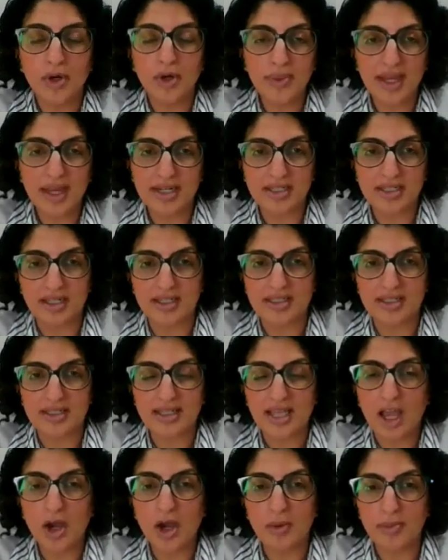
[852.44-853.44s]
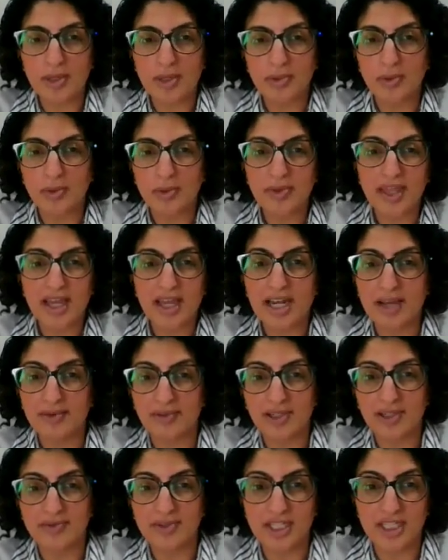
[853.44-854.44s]
And what that does is help people with their
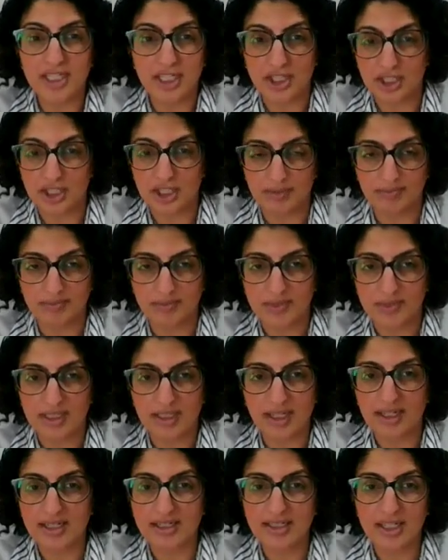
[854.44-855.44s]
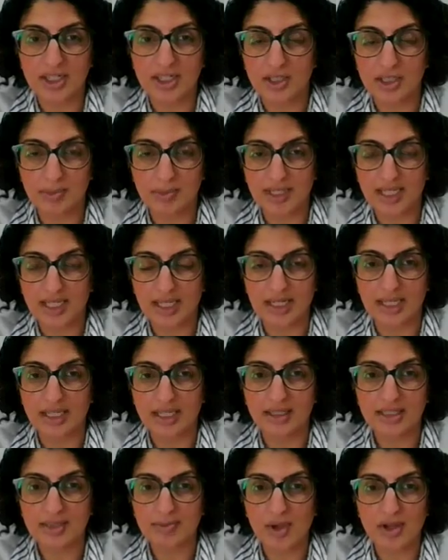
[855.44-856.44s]
level of addiction. Like I said to you at the
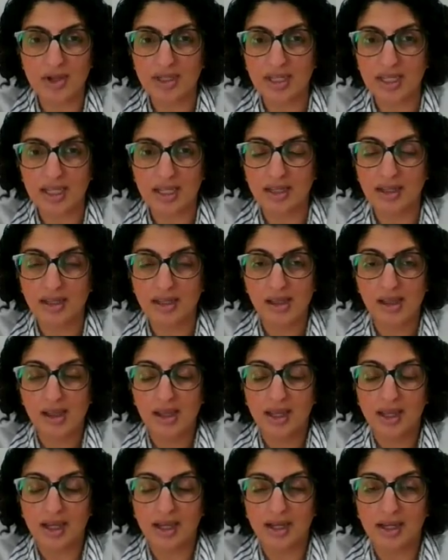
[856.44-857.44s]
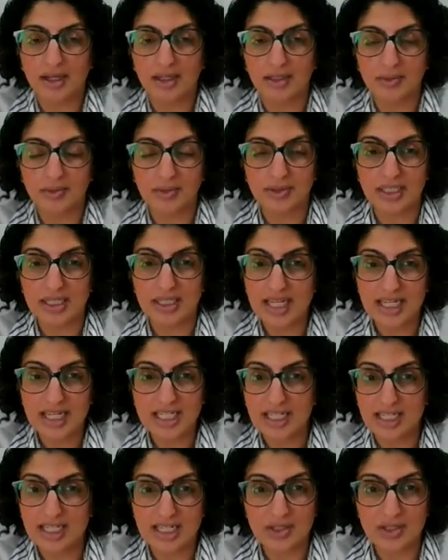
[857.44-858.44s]
beginning, smoking, the
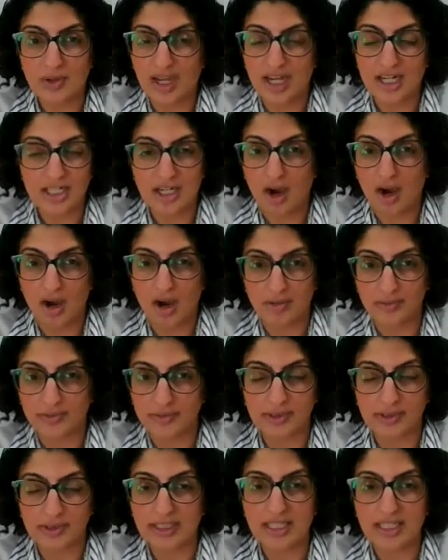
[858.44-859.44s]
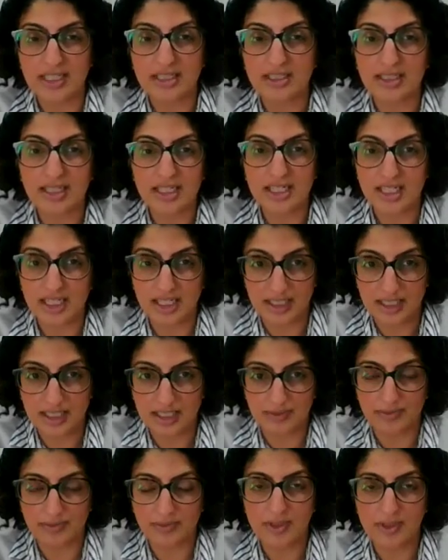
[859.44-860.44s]
nicotine is not actually harmful, it's
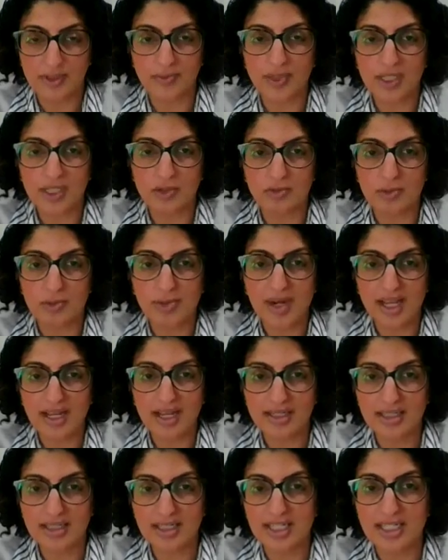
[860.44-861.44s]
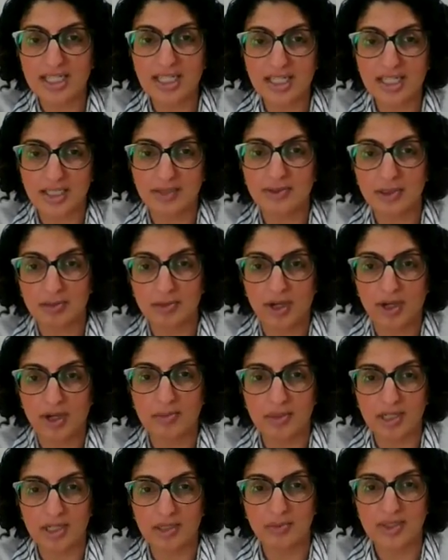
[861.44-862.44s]
addictive. So if we can replace the addictive
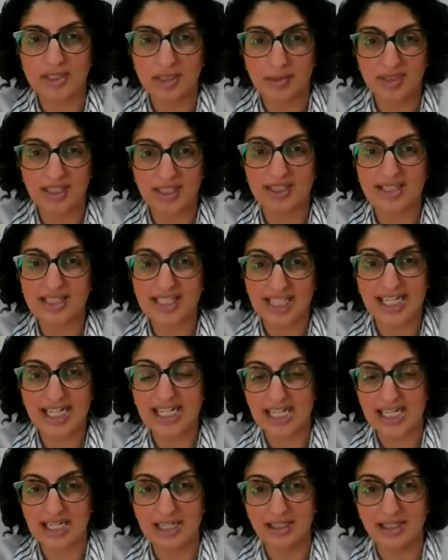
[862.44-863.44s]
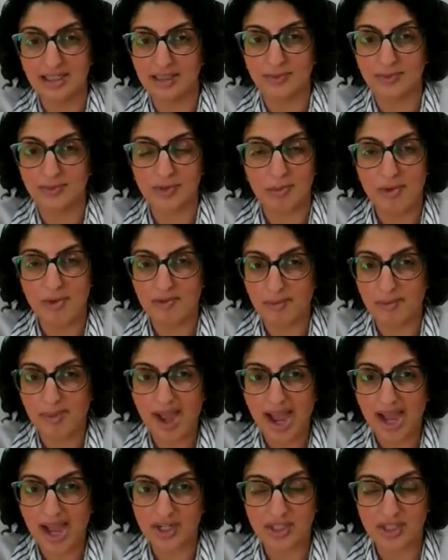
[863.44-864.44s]
component with something that's clean in the form of a
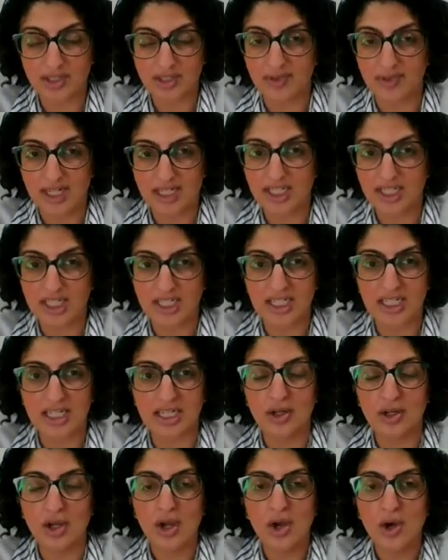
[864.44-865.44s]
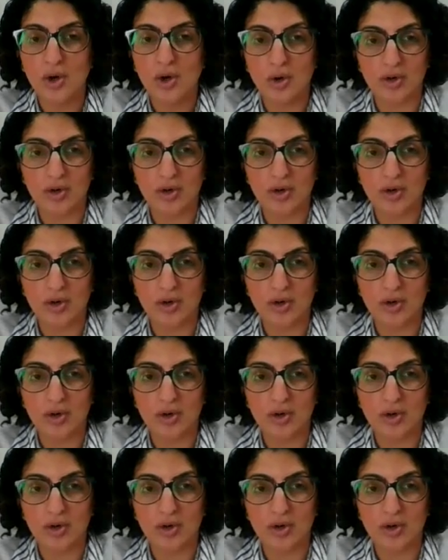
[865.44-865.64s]
patch of nicotine